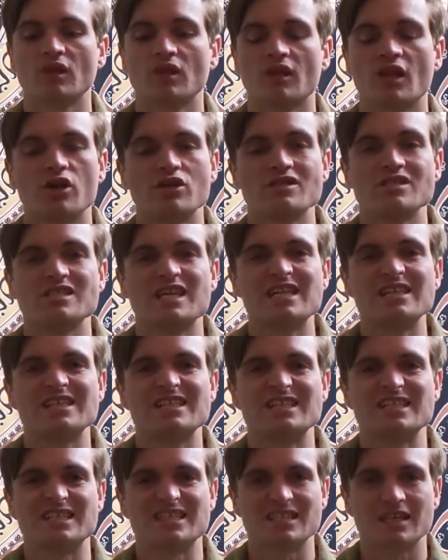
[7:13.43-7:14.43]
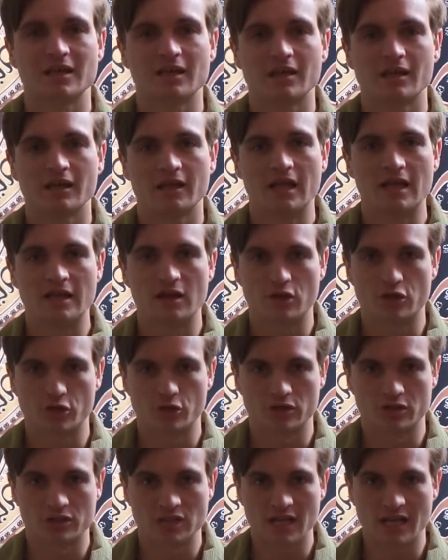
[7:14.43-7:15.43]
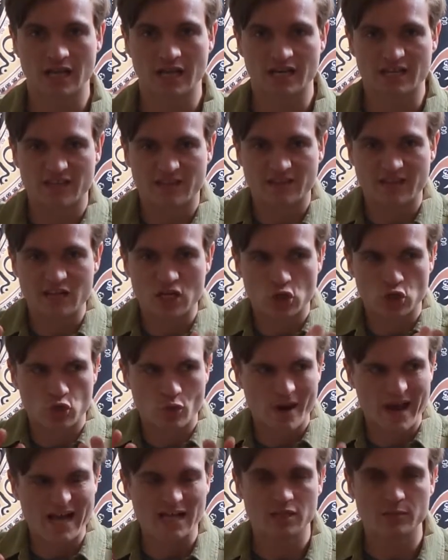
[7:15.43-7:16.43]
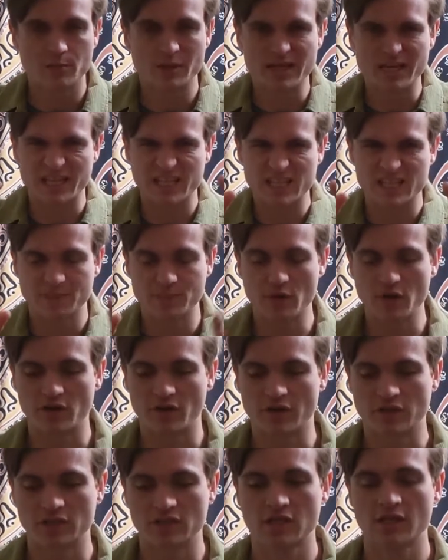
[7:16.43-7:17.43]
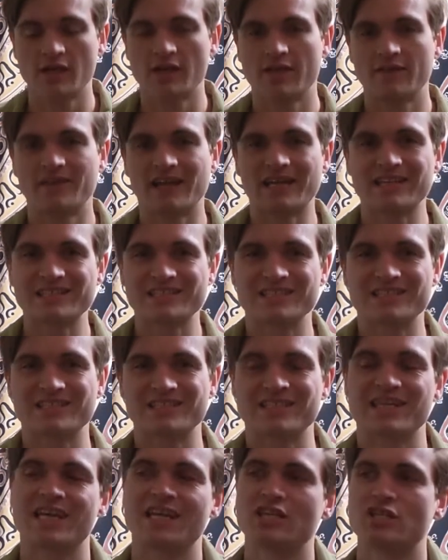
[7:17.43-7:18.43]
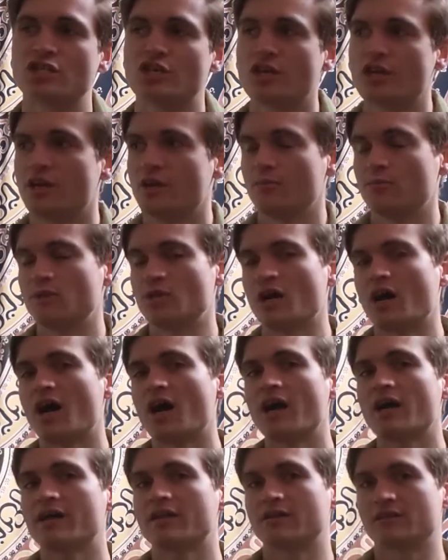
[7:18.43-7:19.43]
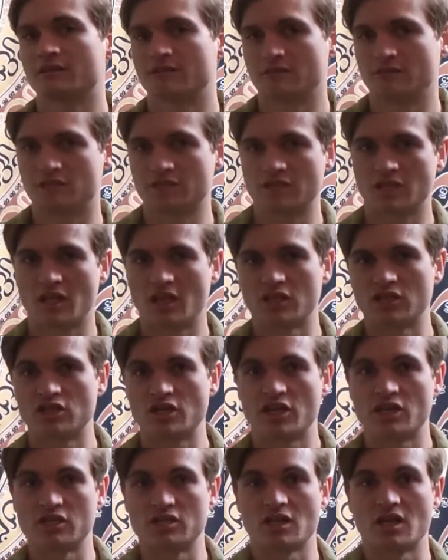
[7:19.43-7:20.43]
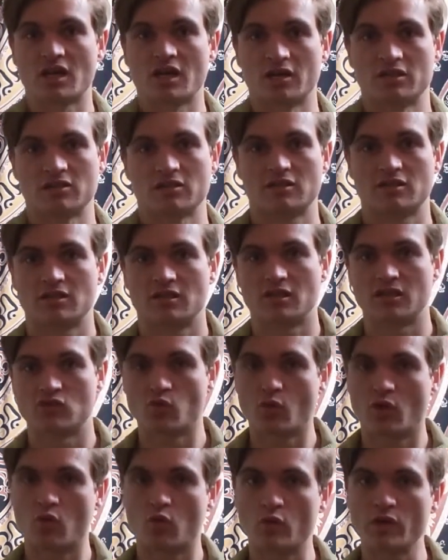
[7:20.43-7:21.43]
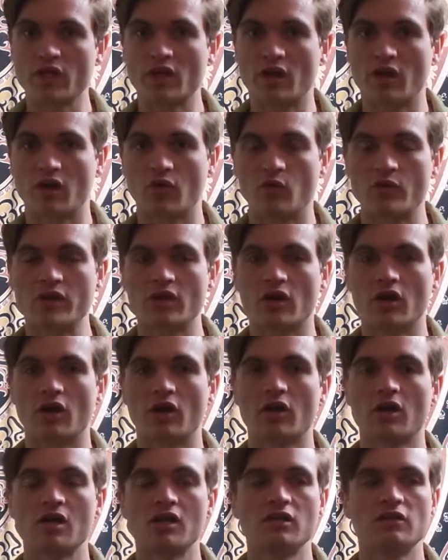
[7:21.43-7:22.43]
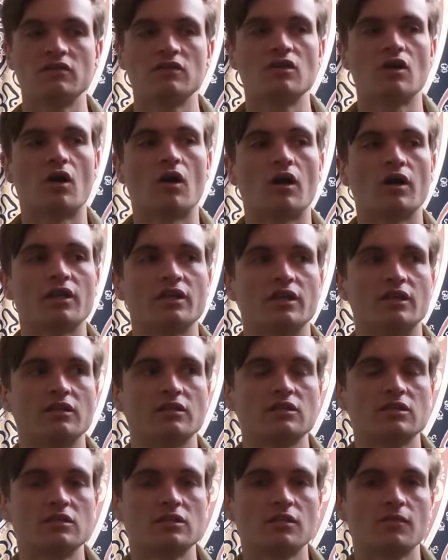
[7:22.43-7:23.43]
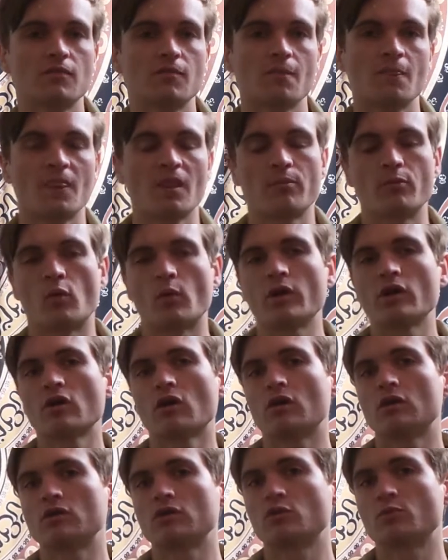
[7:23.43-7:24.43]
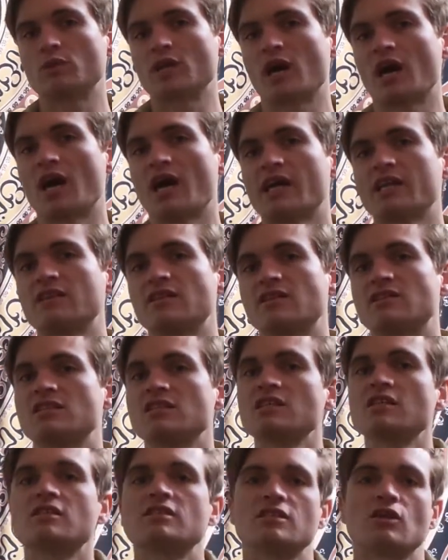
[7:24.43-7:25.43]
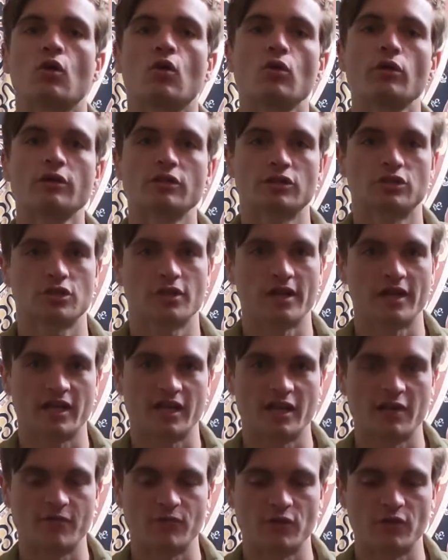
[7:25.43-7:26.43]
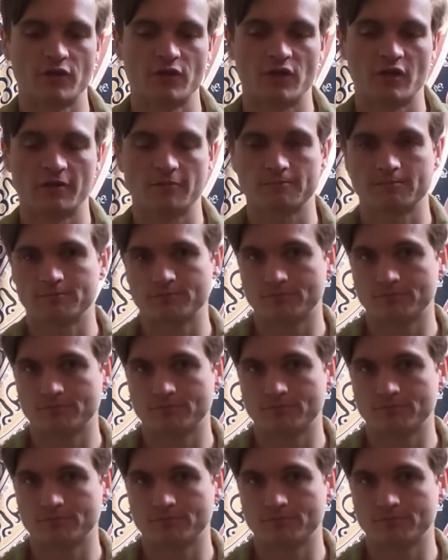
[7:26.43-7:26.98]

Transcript: our senses can understand, can grasp, can experience. That is the stage. Beyond the stage is us, is what we are. We are the audience, but we are also behind the scenes orchestrating everything.